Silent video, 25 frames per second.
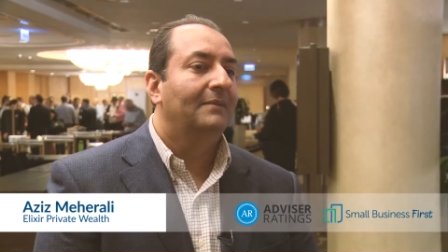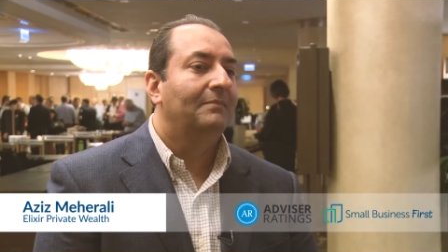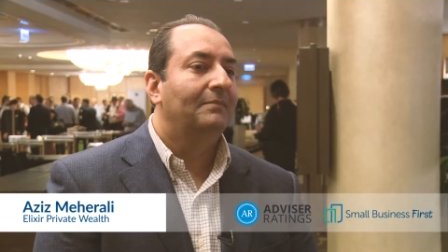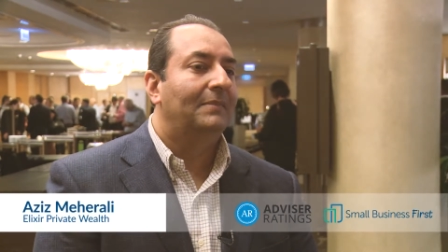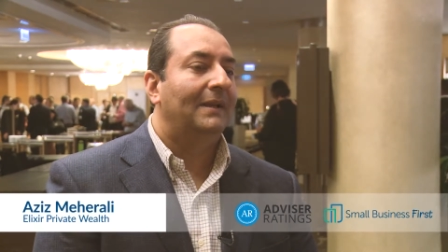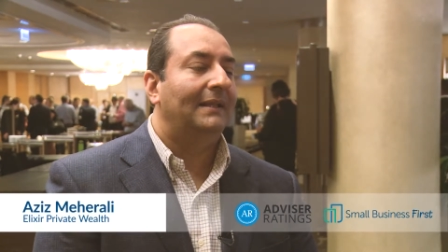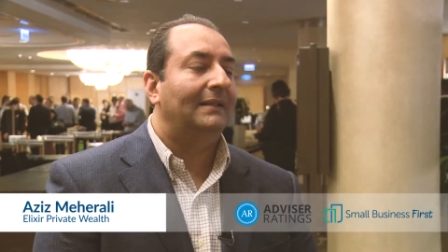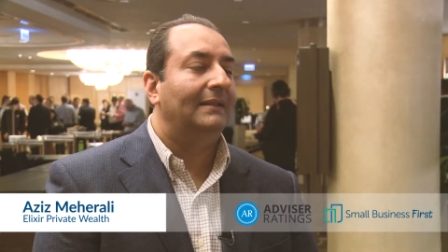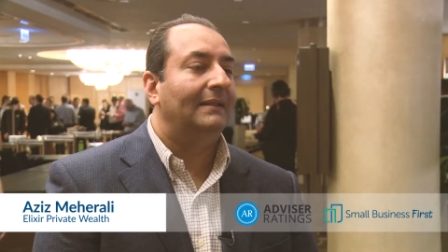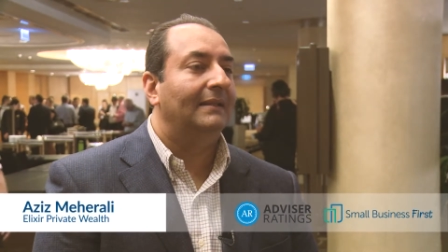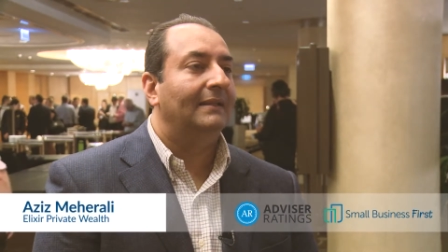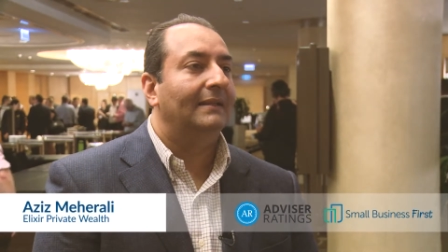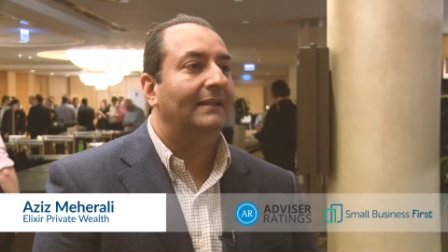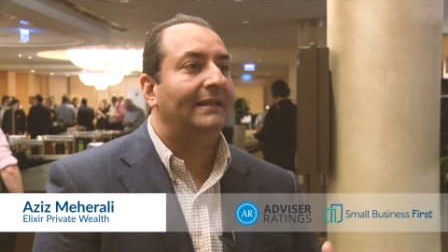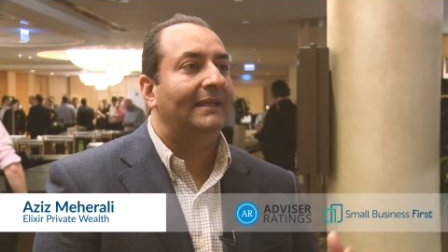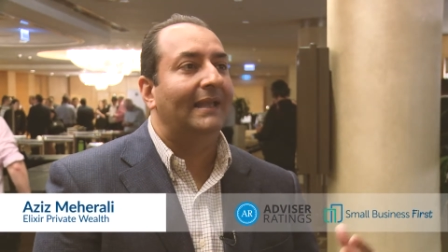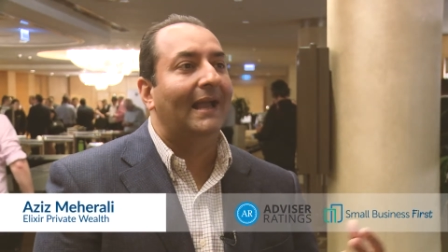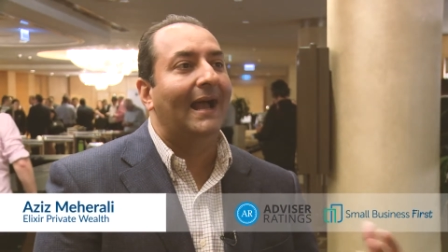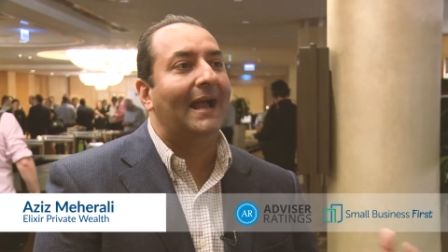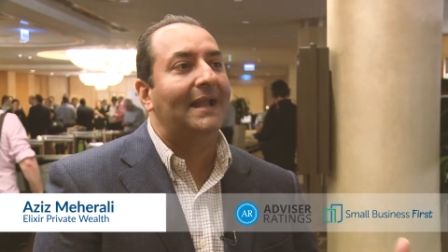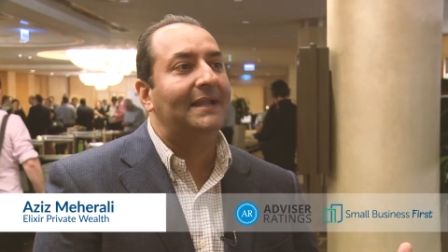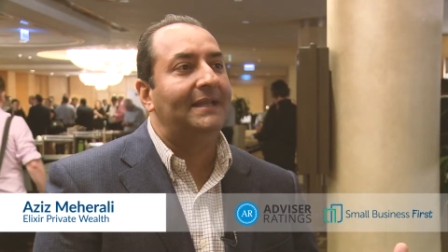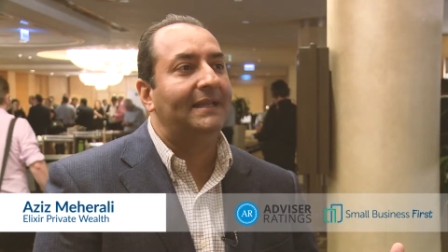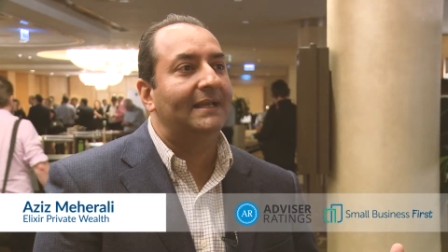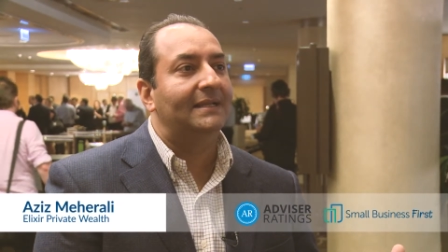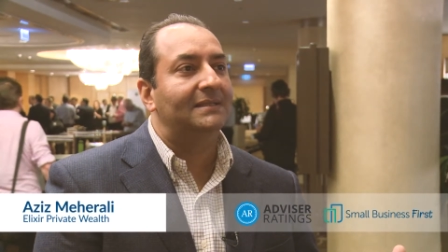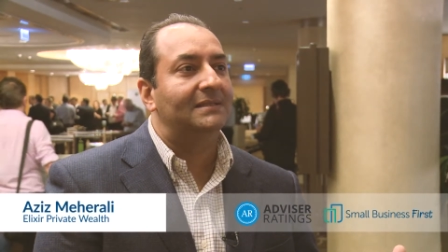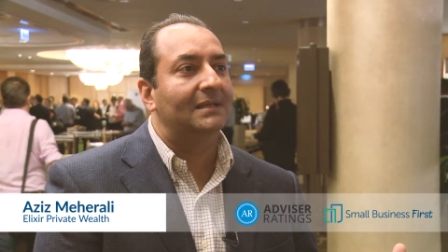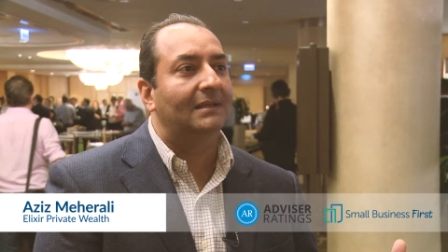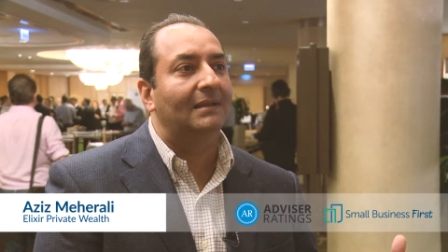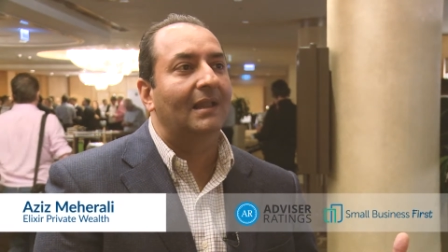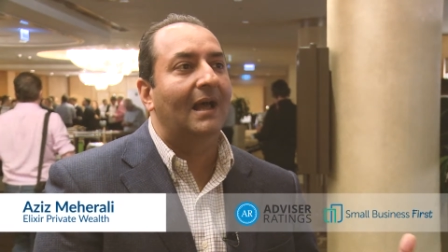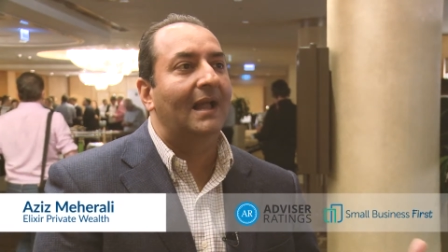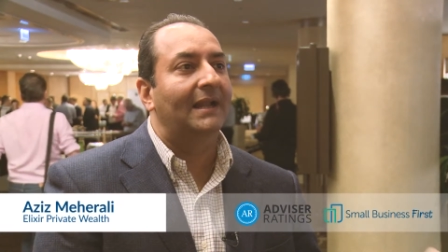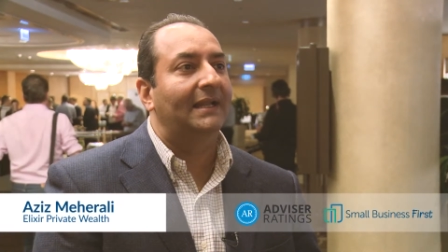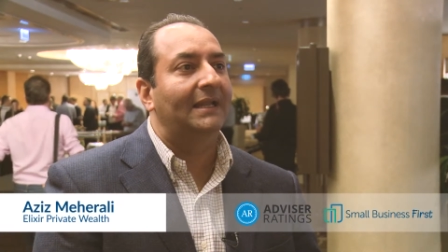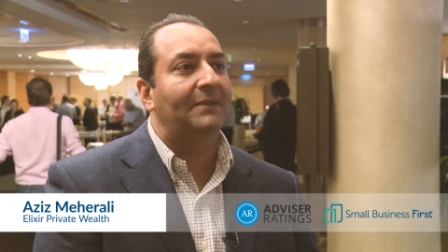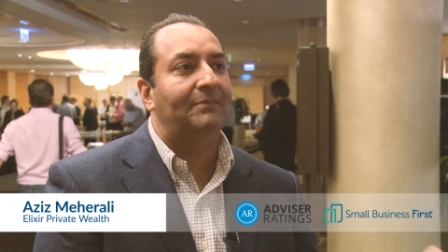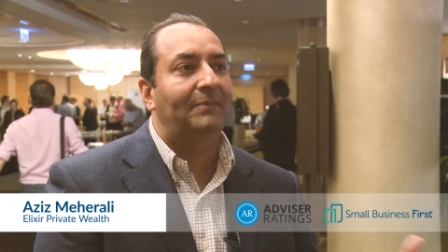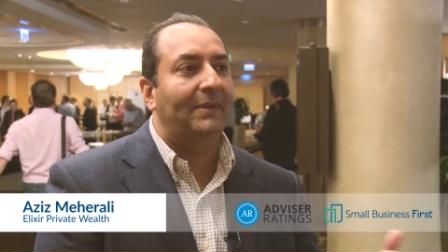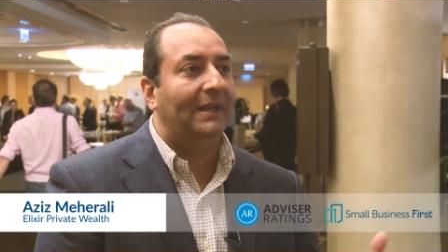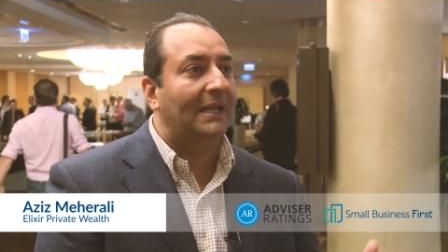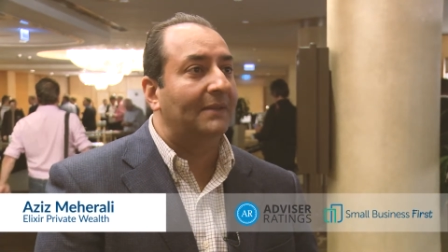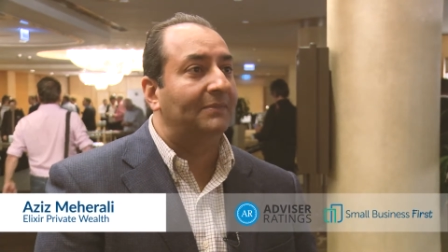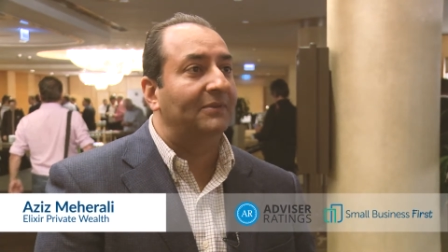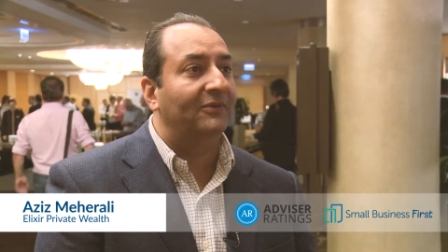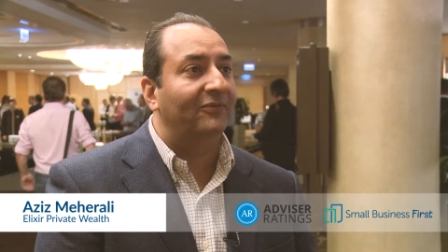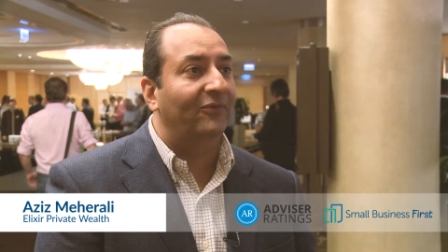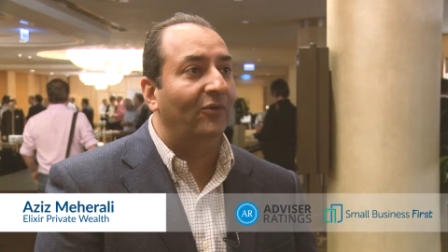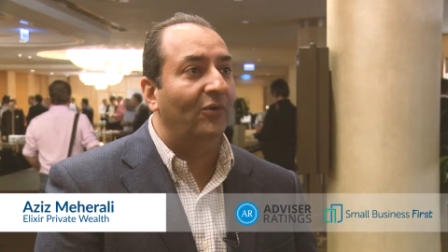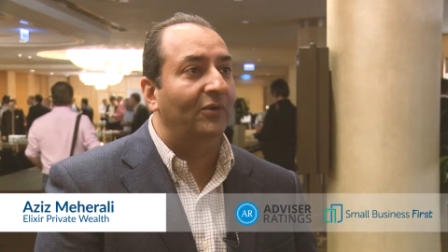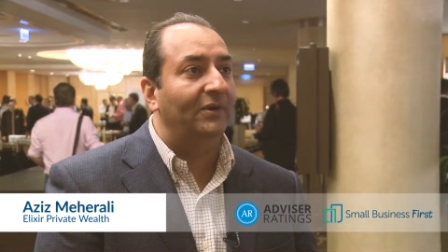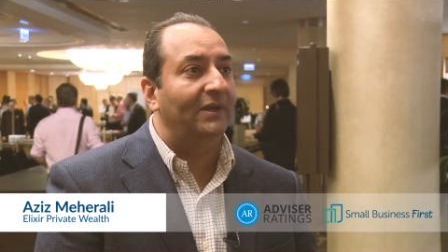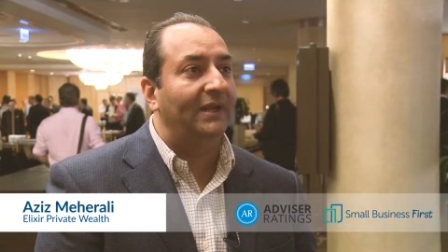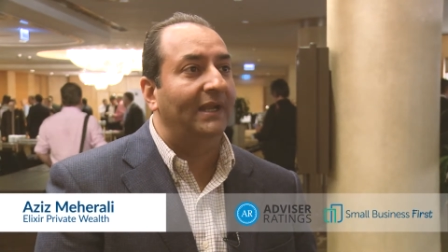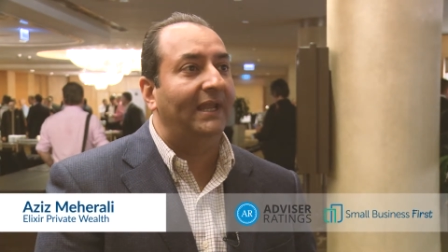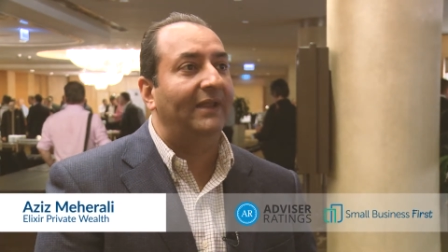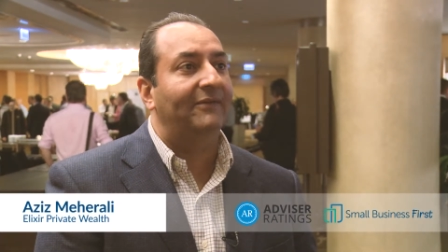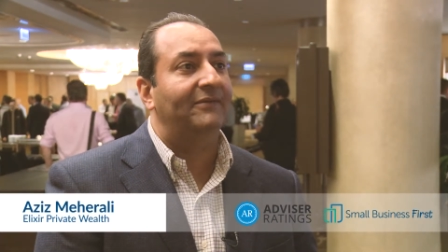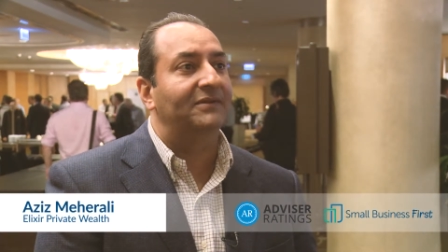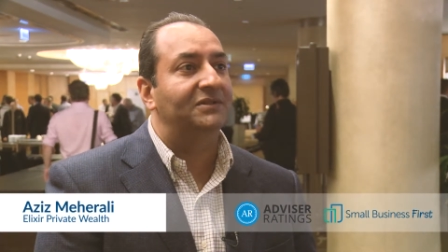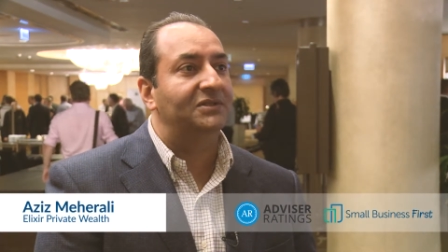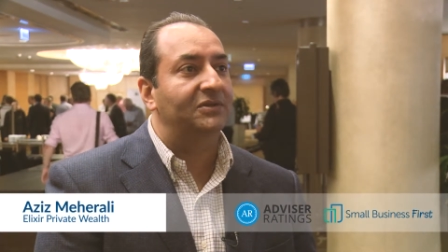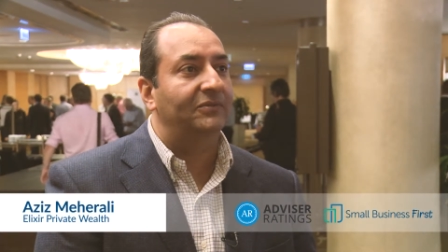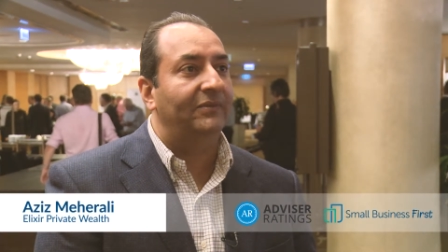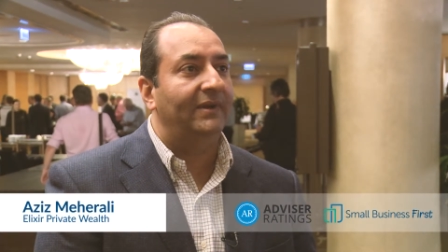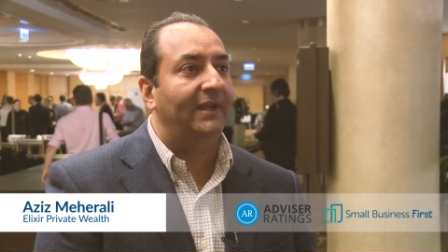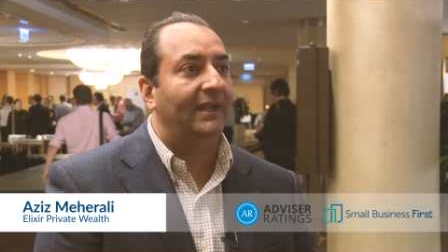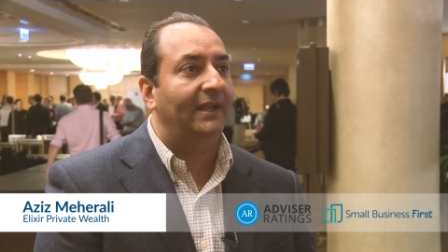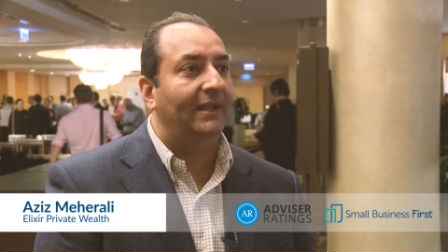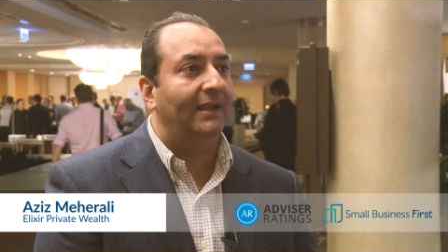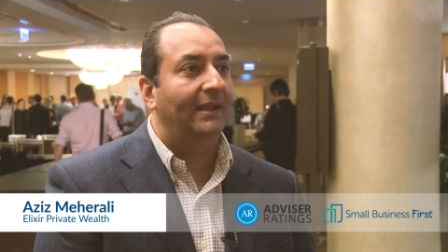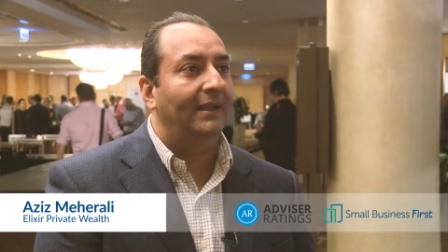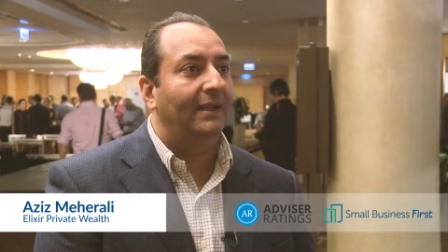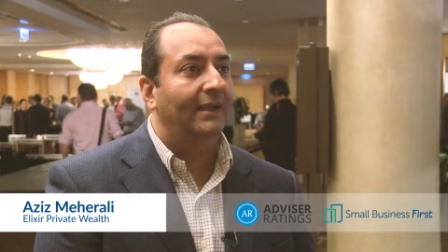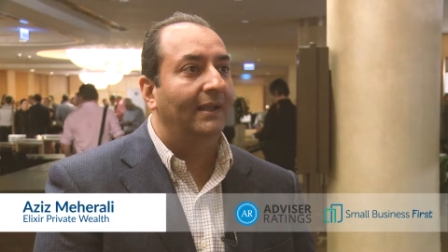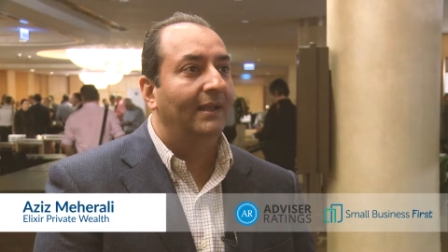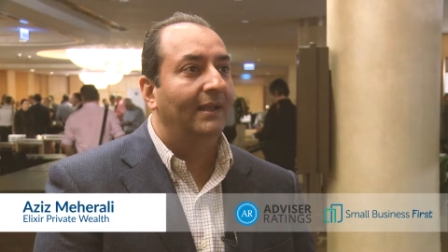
But the idea is a client can pick up the phone and give us a ring